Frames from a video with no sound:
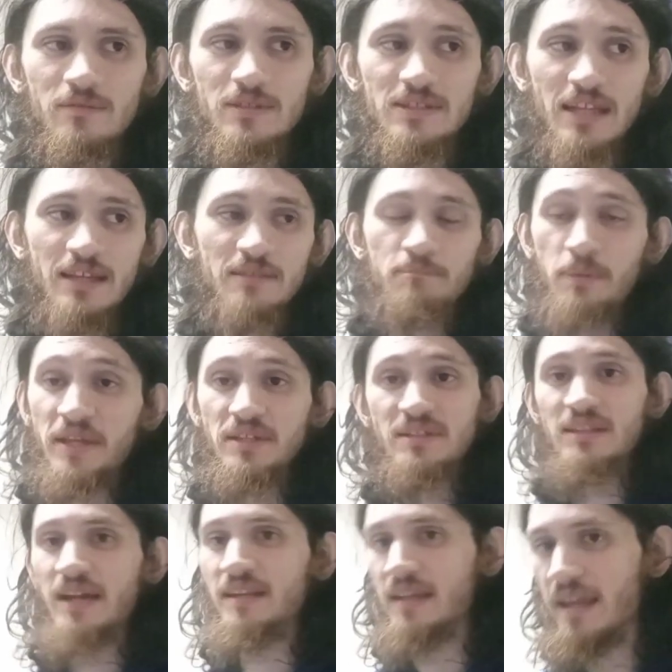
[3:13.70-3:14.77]
say
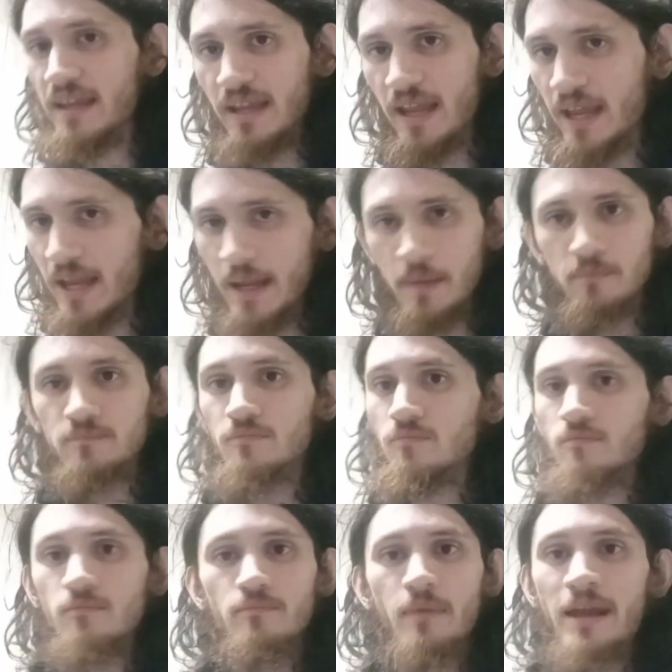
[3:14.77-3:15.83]
PC98 game,
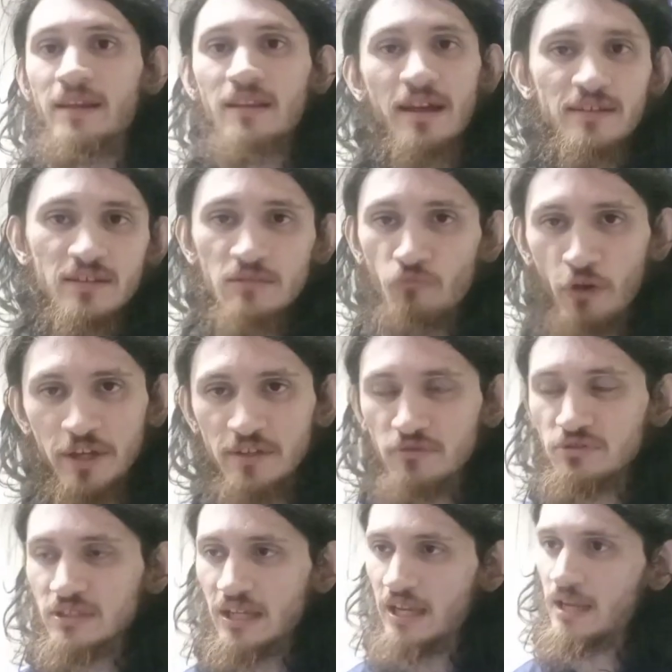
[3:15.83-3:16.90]
mainline
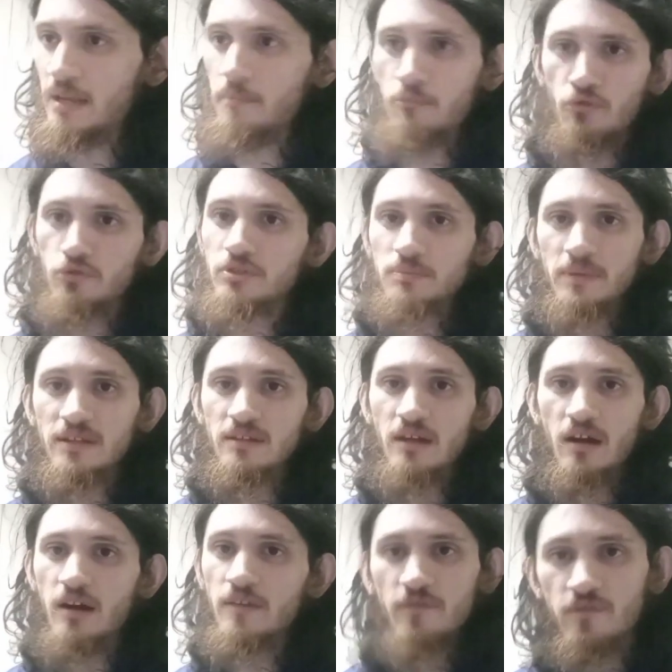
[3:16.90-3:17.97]
Windows game, or a
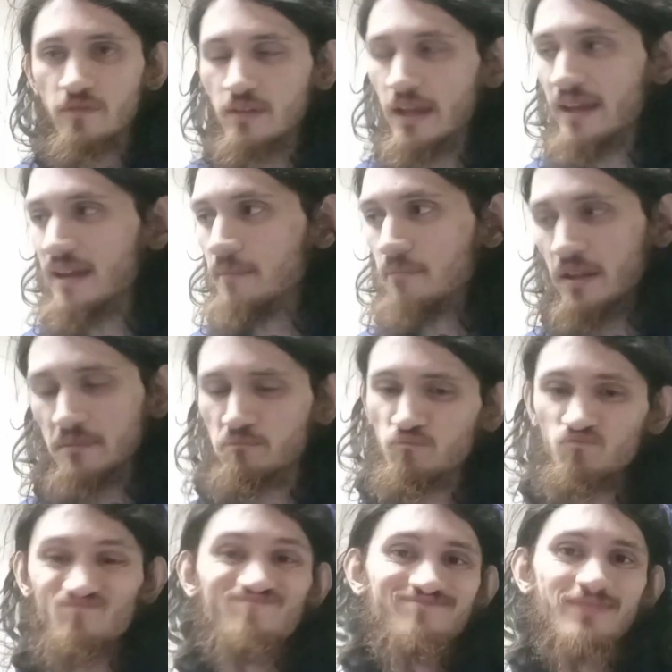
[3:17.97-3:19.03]
spin-off game? Like,
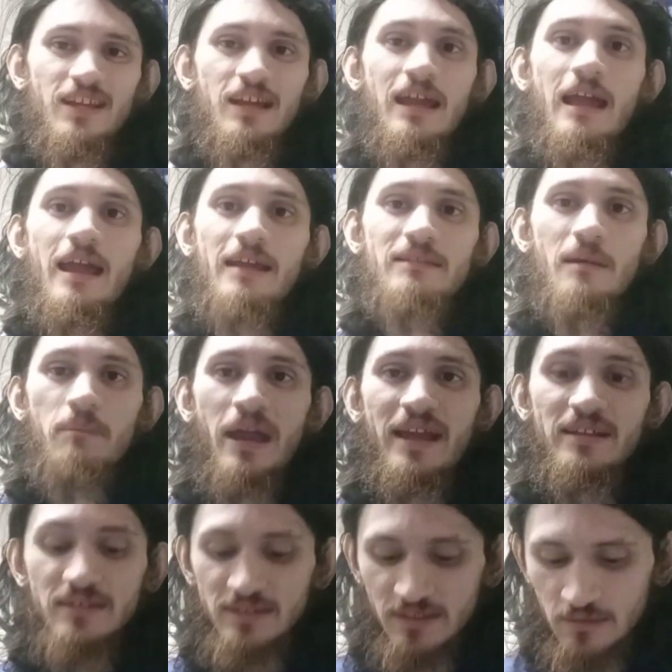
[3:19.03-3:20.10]
it
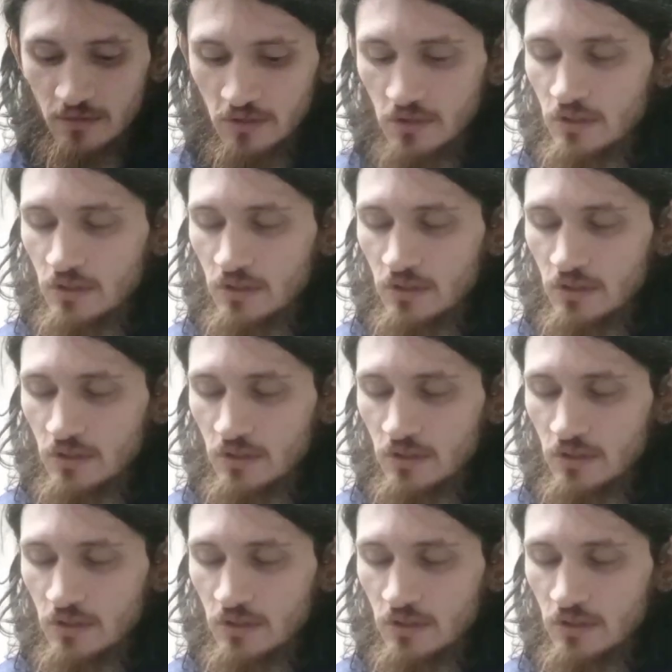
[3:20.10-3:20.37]
depends.